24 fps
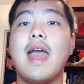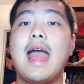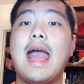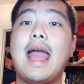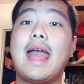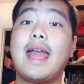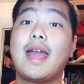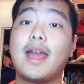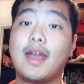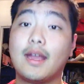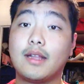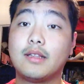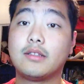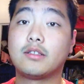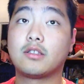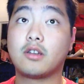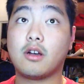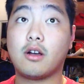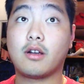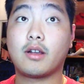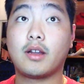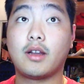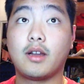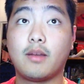and
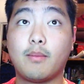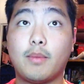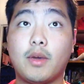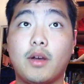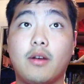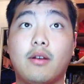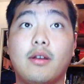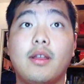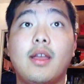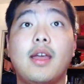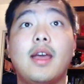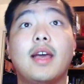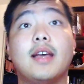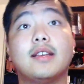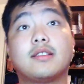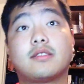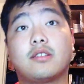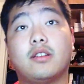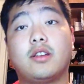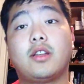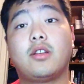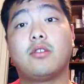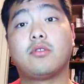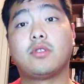talking about a
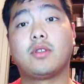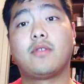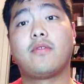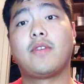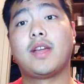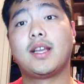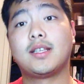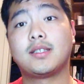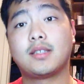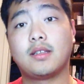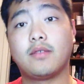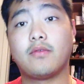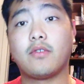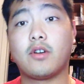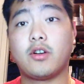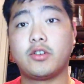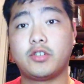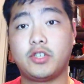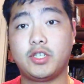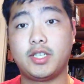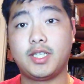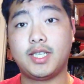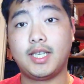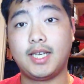study on the invasive
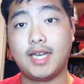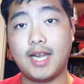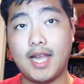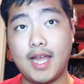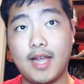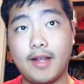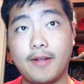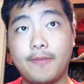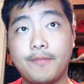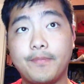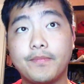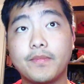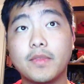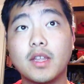Argentine ant.